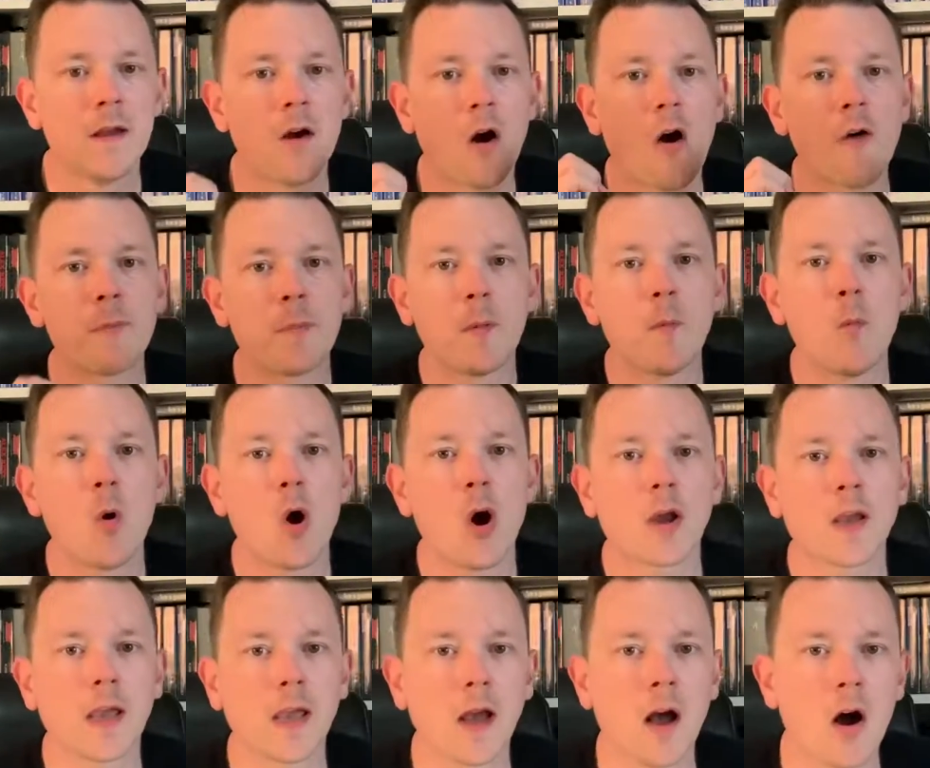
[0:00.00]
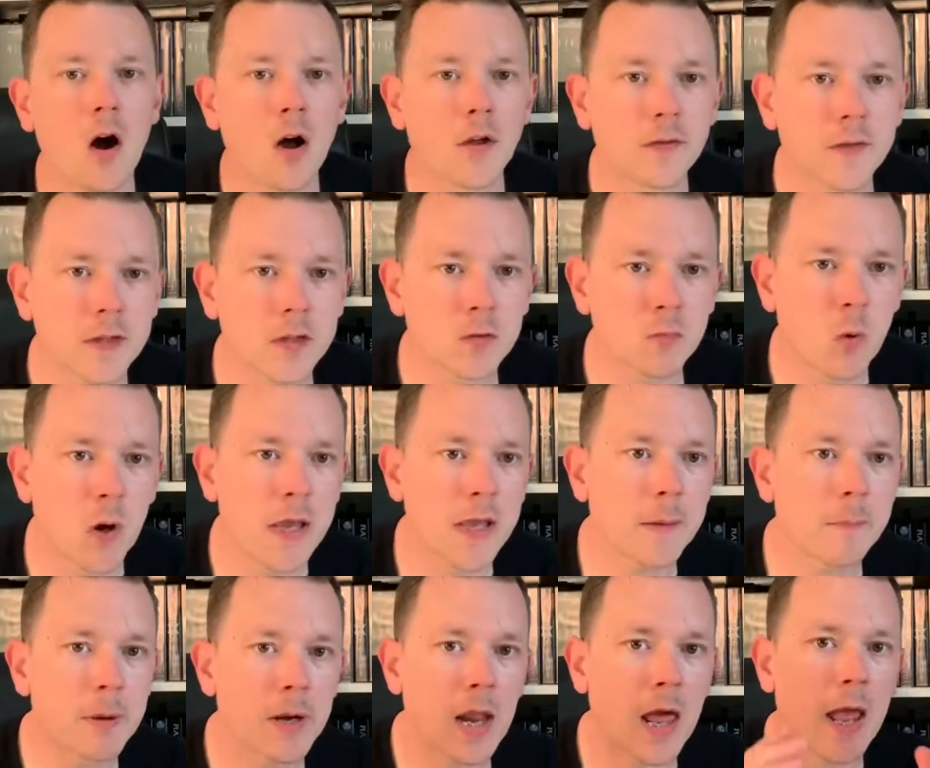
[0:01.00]
I've been working hard this
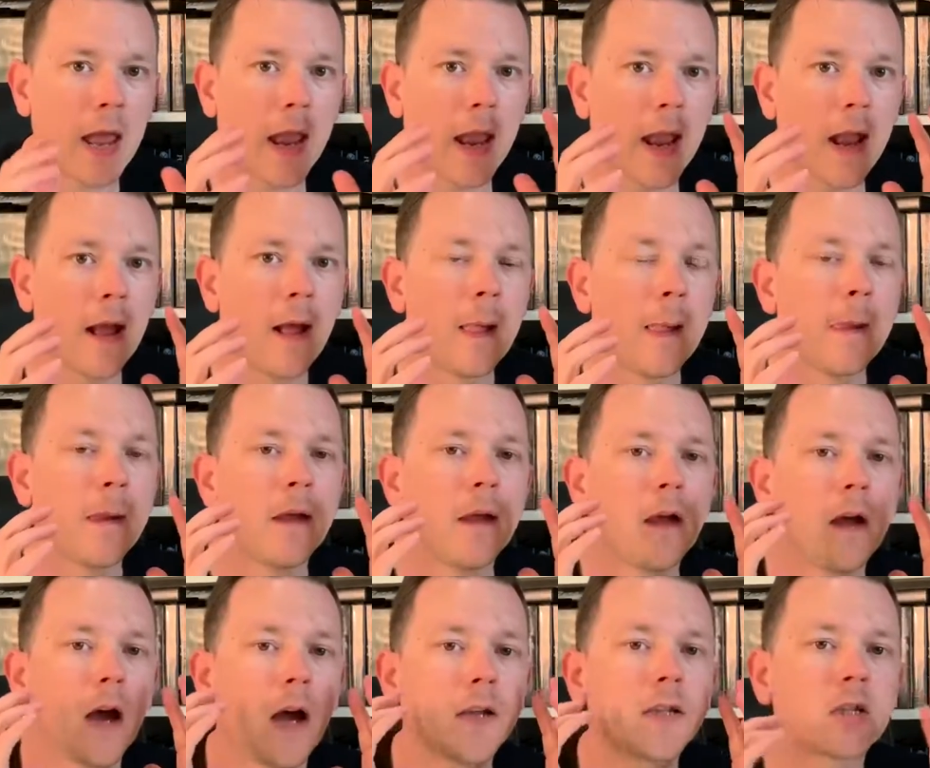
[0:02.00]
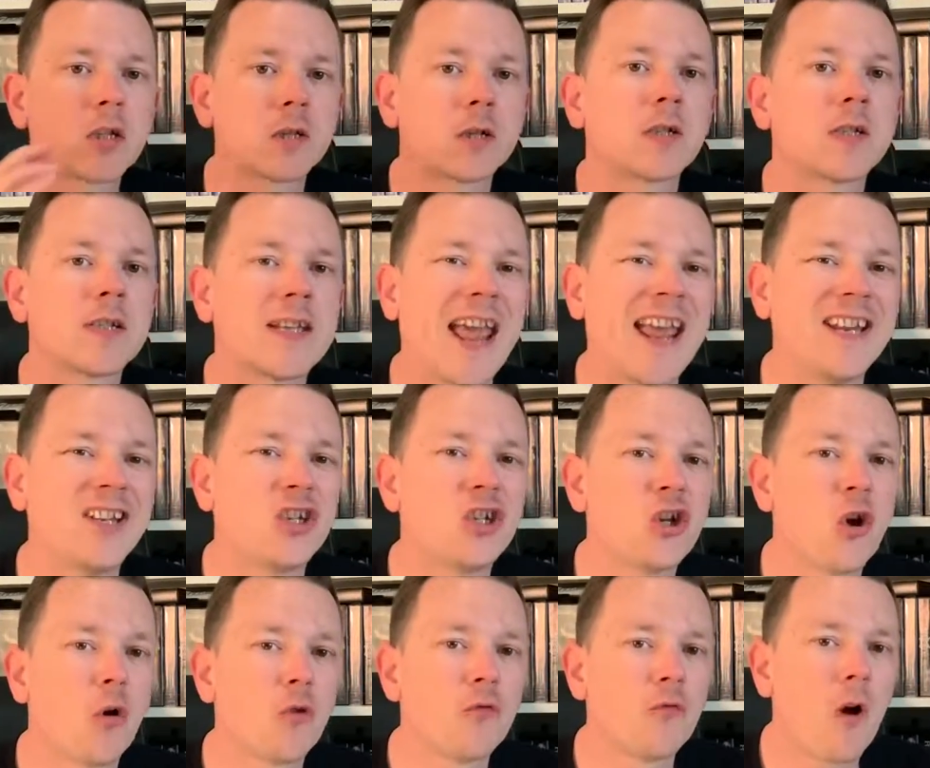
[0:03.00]
week playing a set
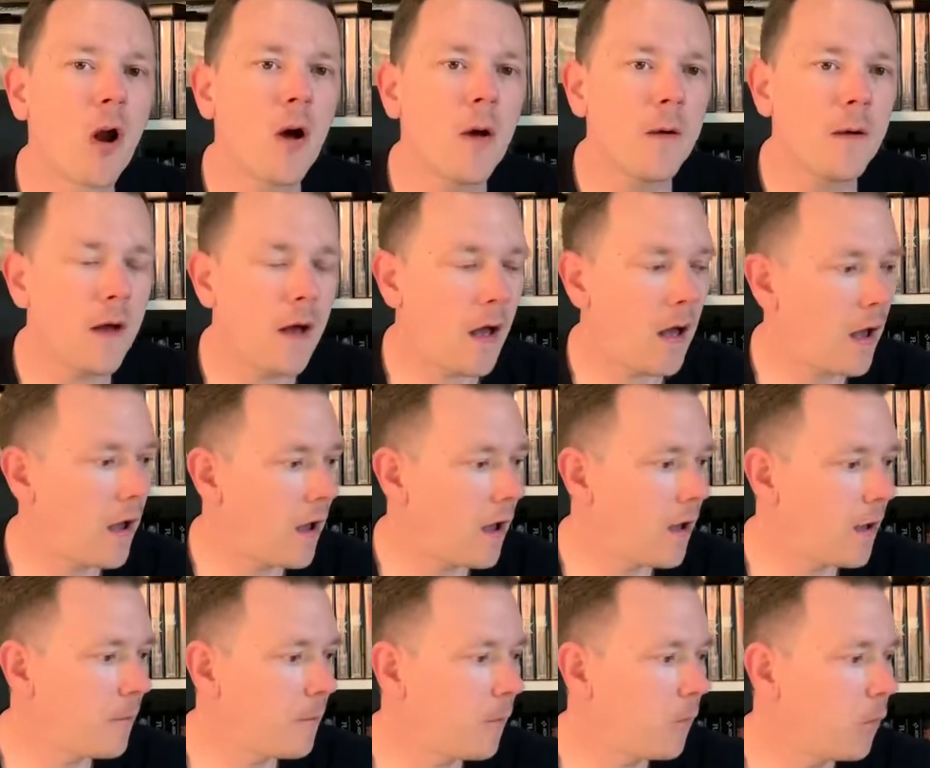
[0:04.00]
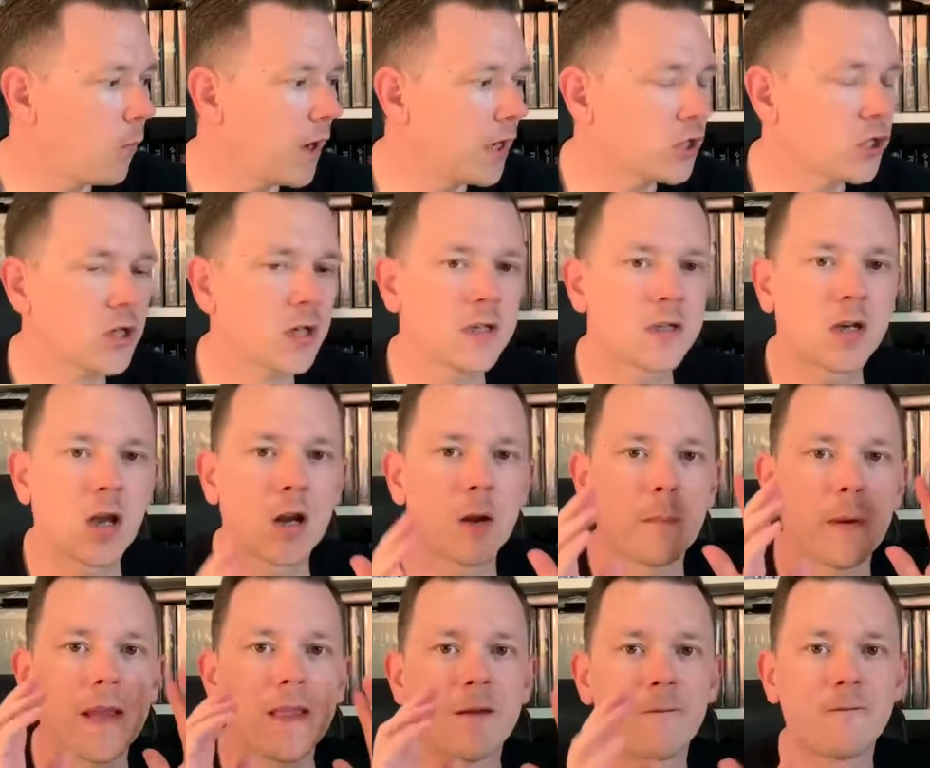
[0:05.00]
genre, which is going to
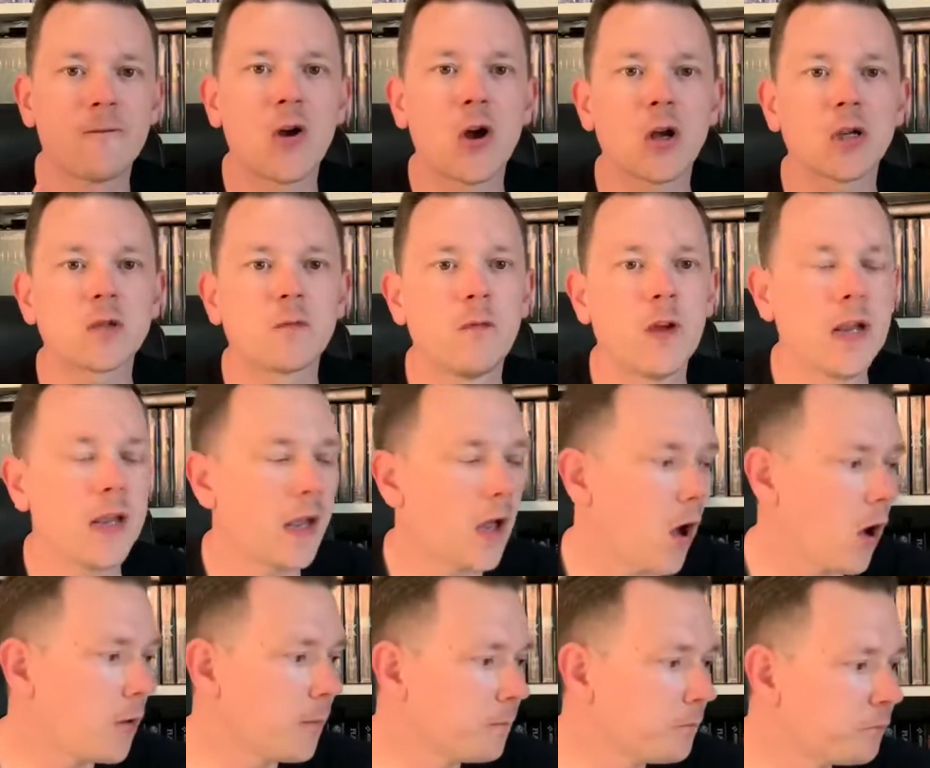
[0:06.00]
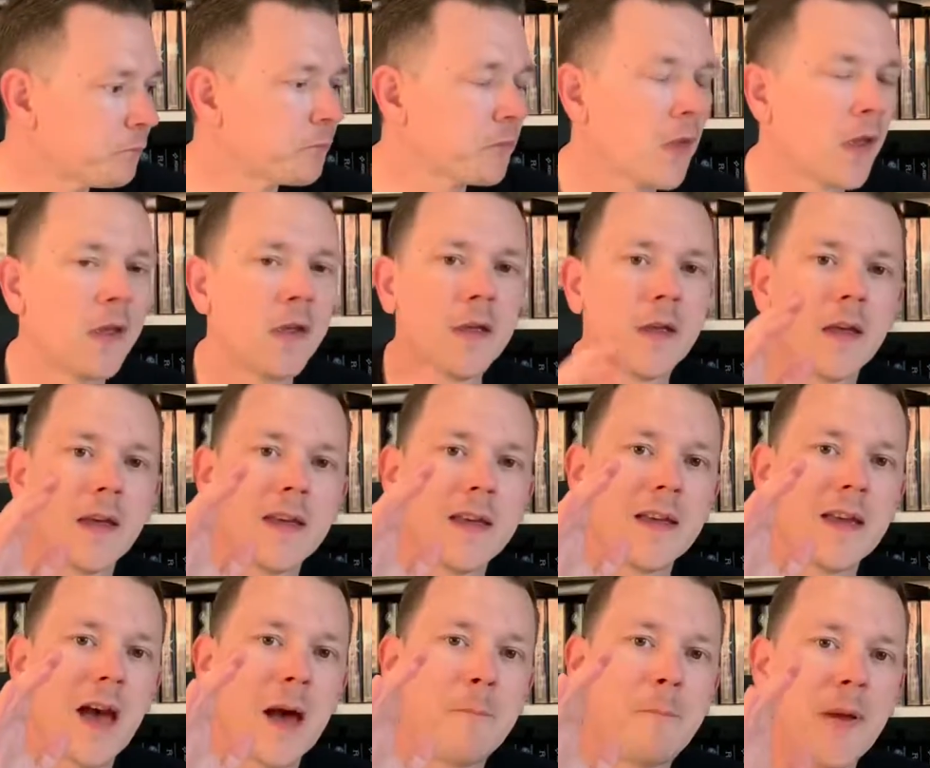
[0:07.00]
be the first video.
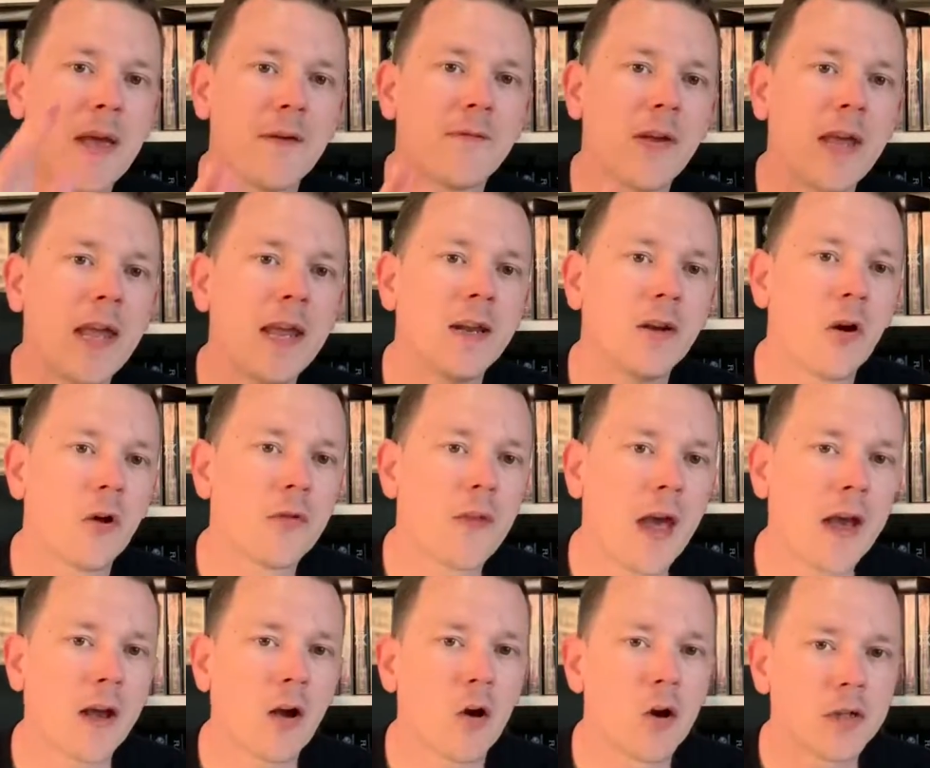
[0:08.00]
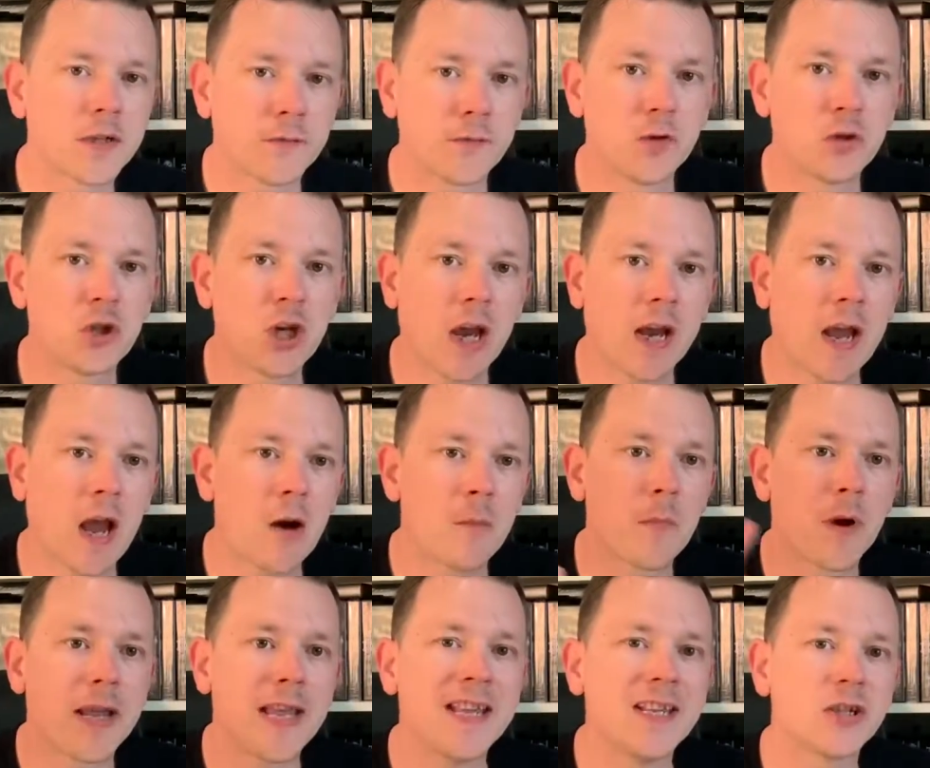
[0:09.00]
A bit of a hint on that, guys, if you check out
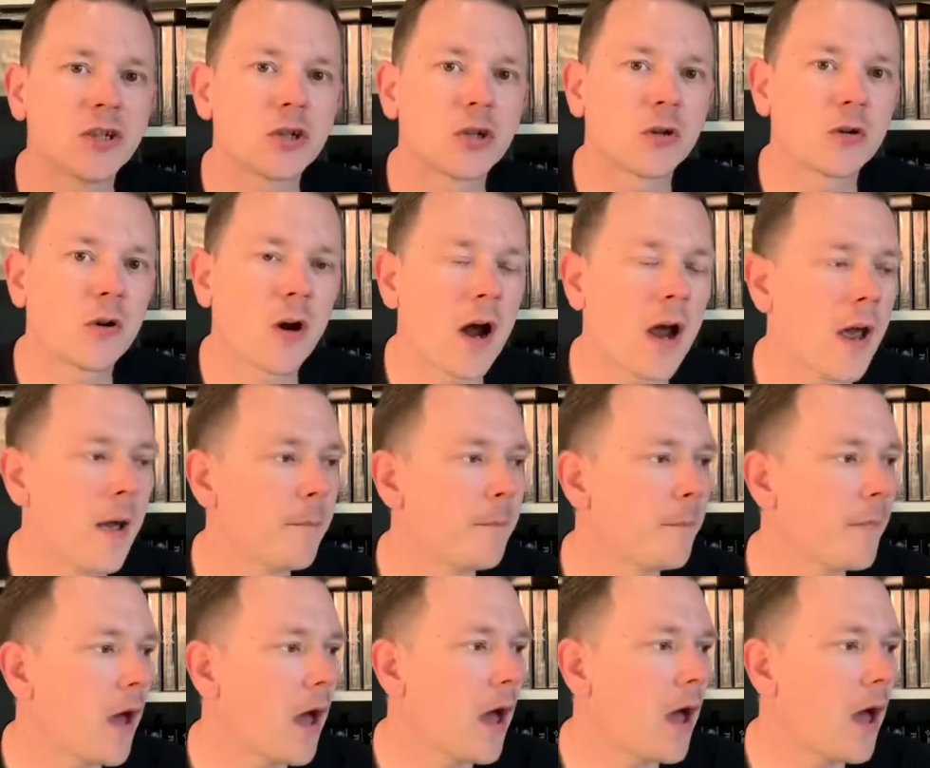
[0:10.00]
my Instagram